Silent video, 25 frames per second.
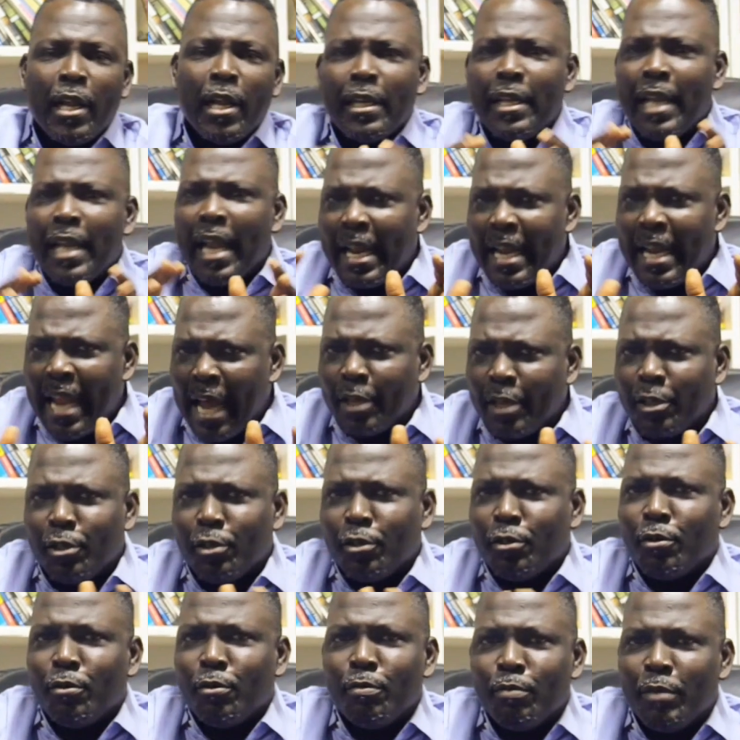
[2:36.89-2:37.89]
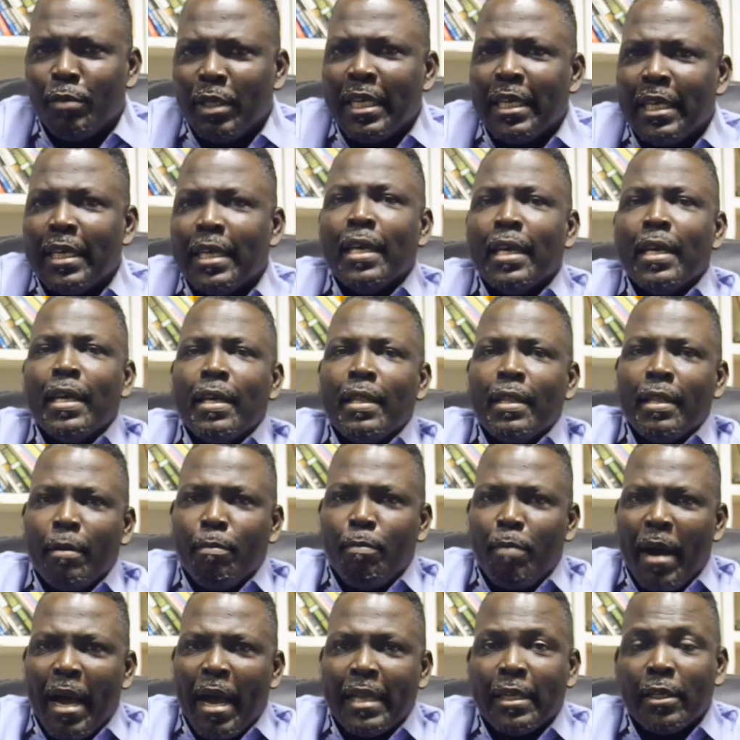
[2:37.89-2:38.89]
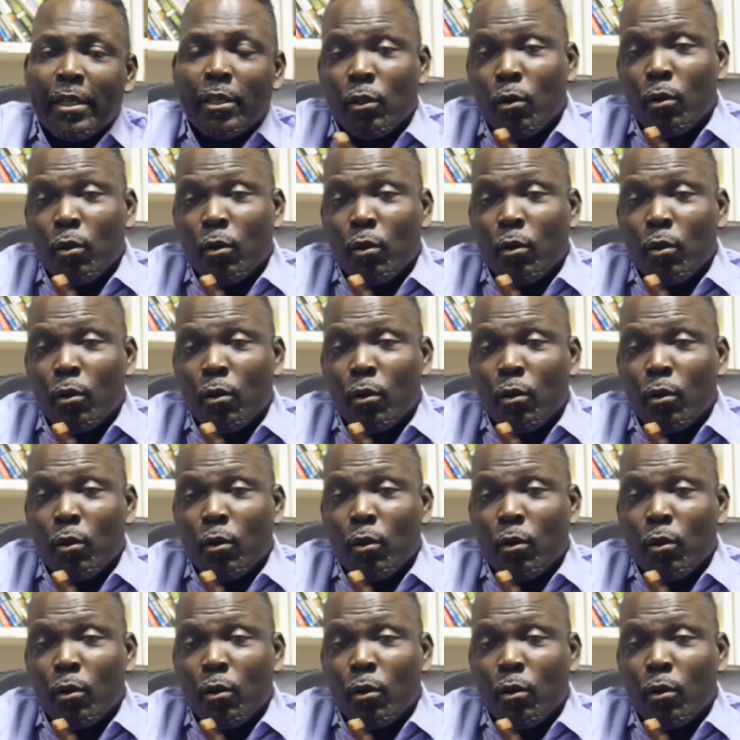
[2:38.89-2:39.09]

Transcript: and that shouldn't be the pattern.